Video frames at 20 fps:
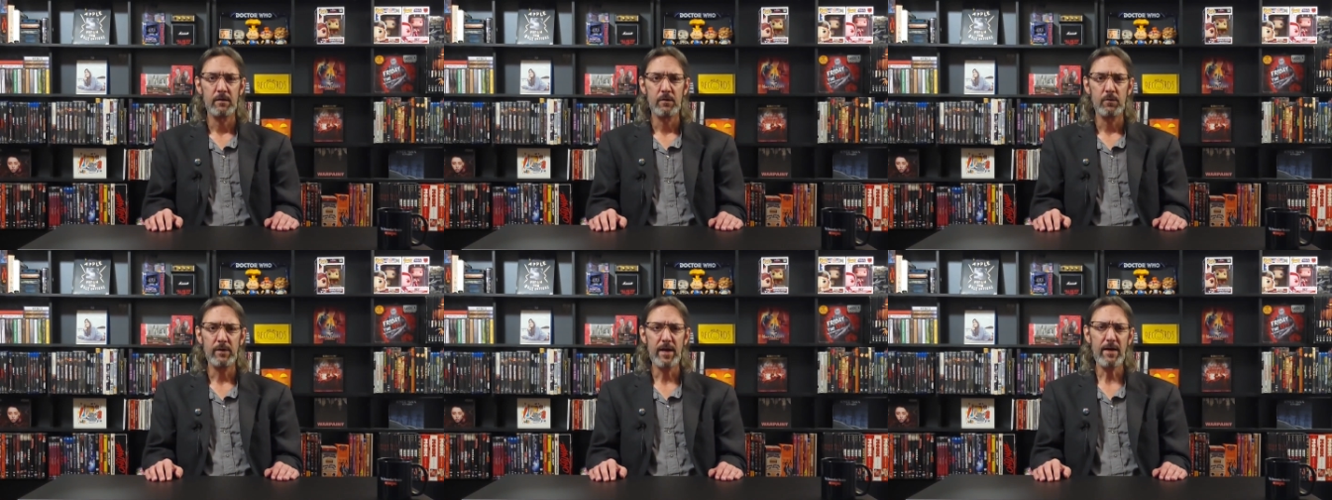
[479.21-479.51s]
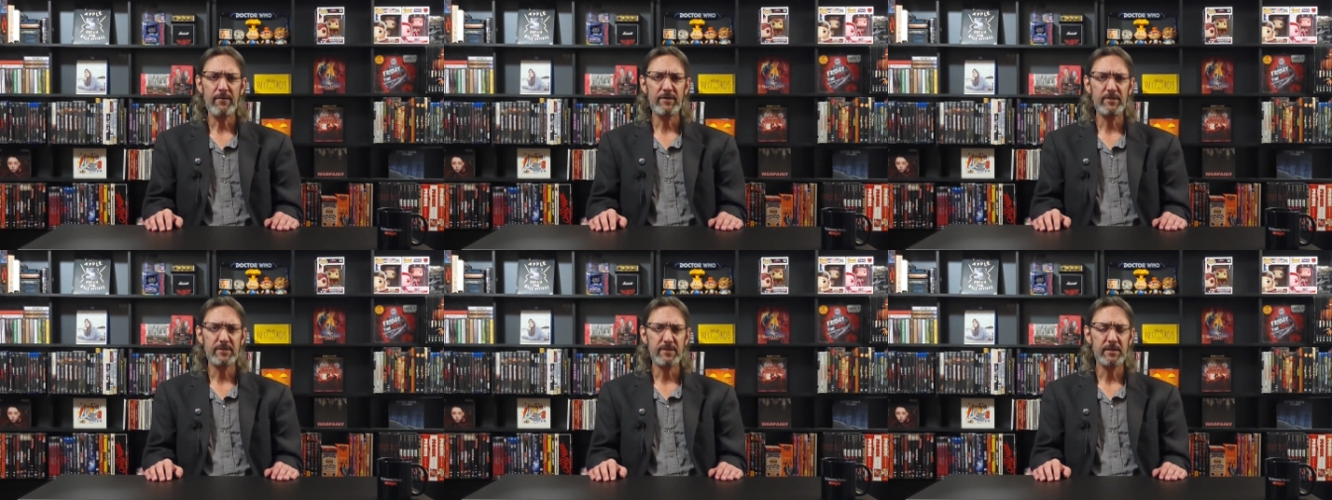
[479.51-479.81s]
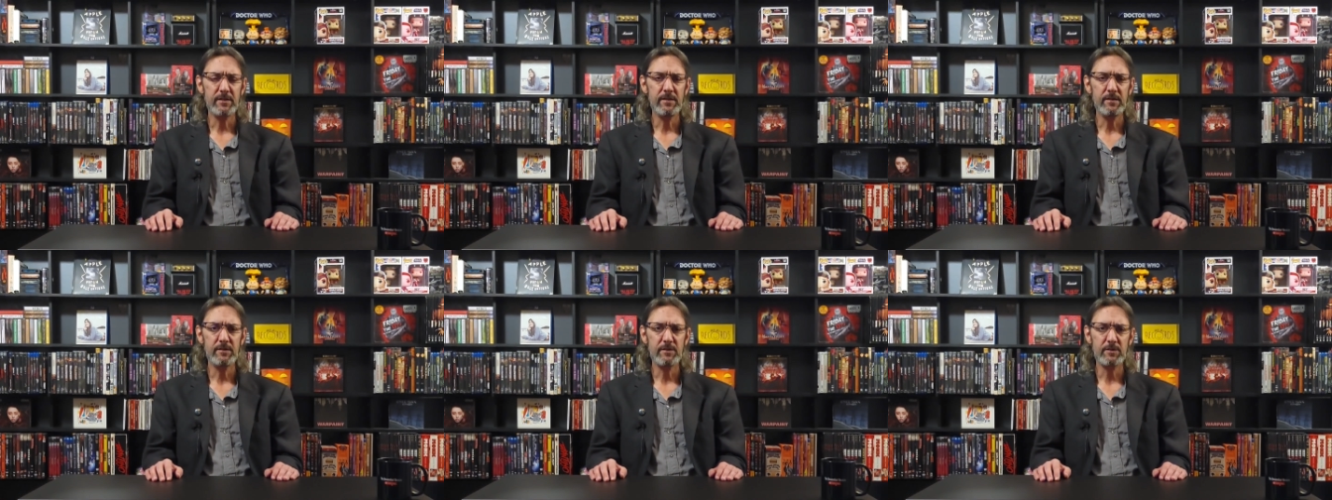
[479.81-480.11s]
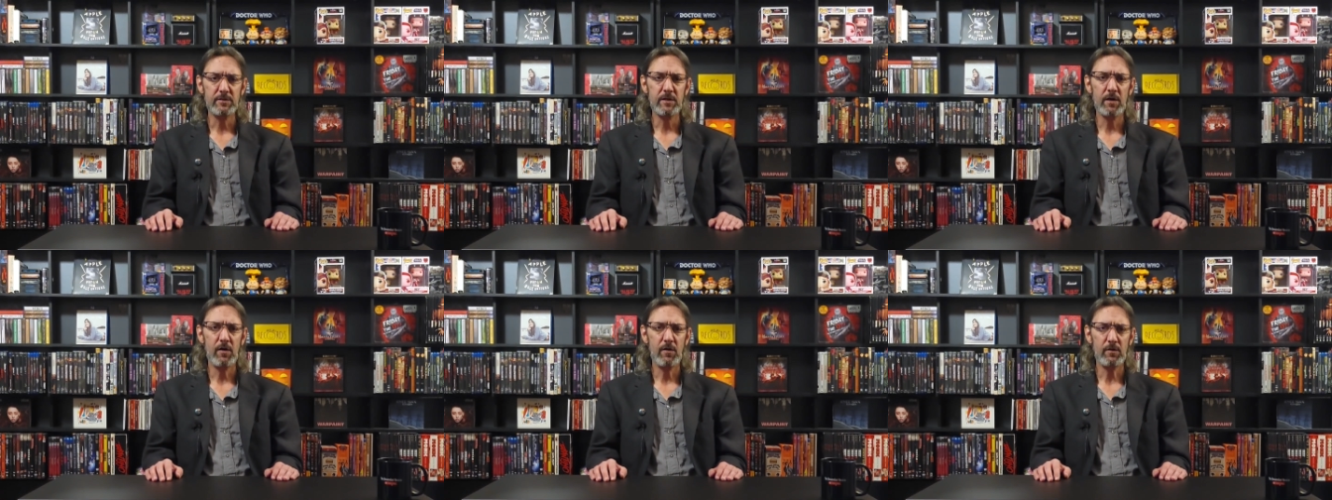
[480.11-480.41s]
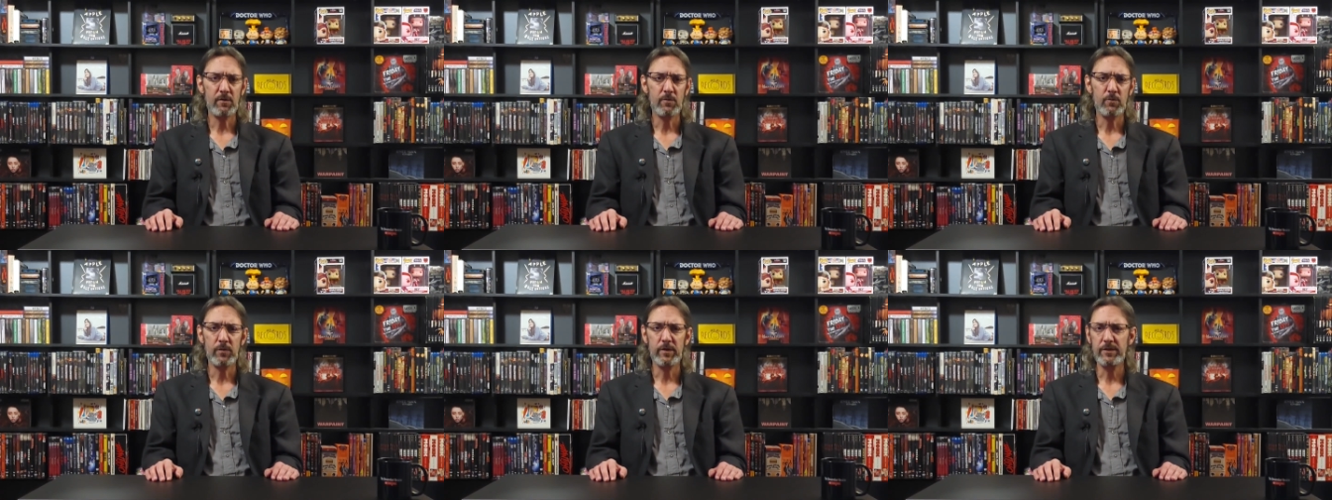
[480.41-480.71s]
We haven't seen the
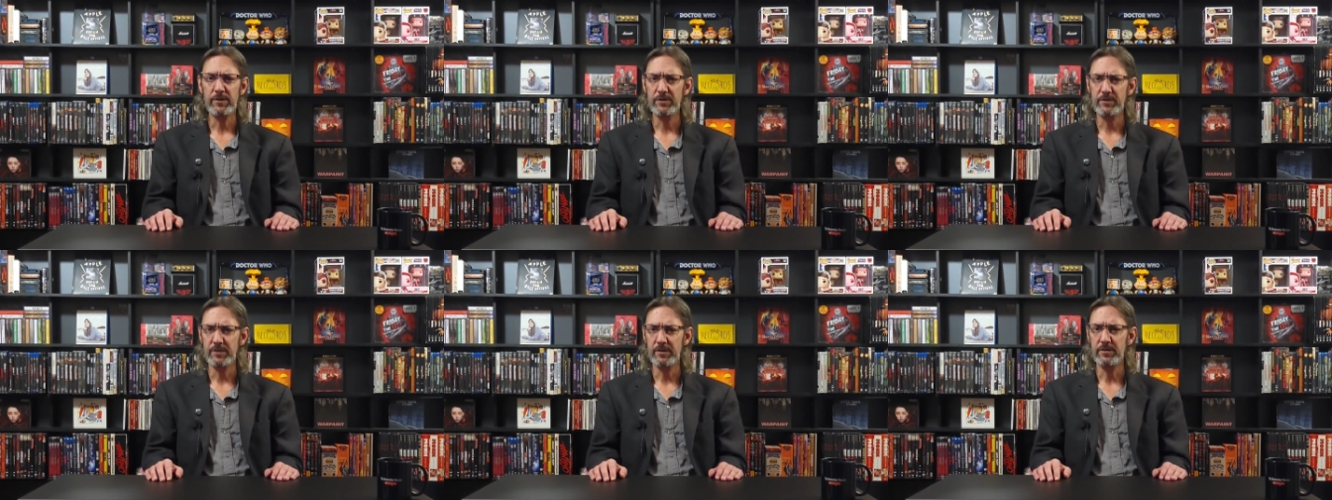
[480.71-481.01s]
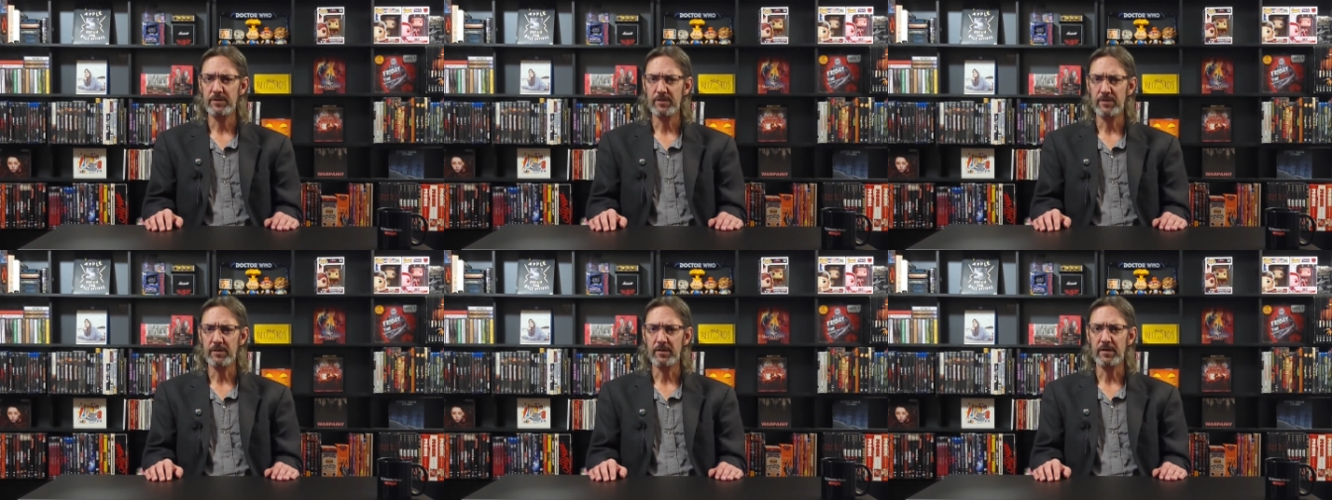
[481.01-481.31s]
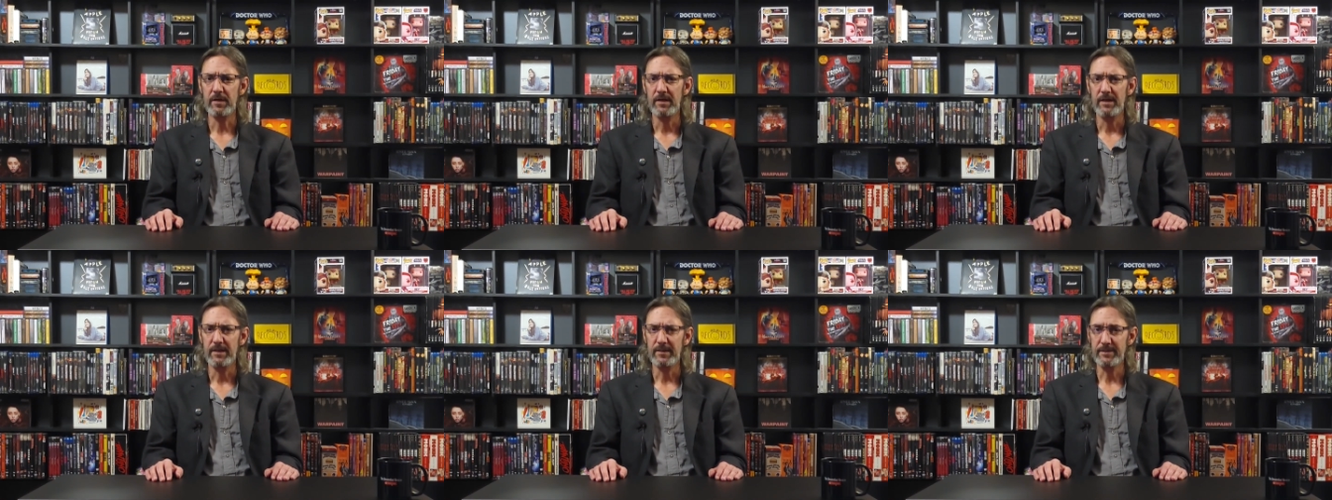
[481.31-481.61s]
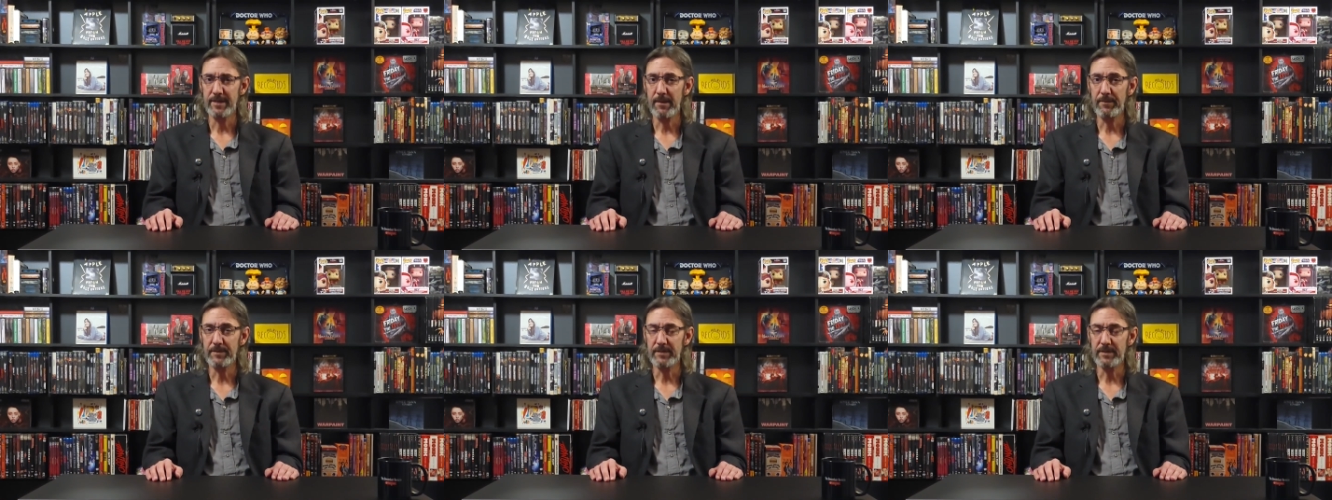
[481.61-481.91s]
Scarlet Witch since her attempt to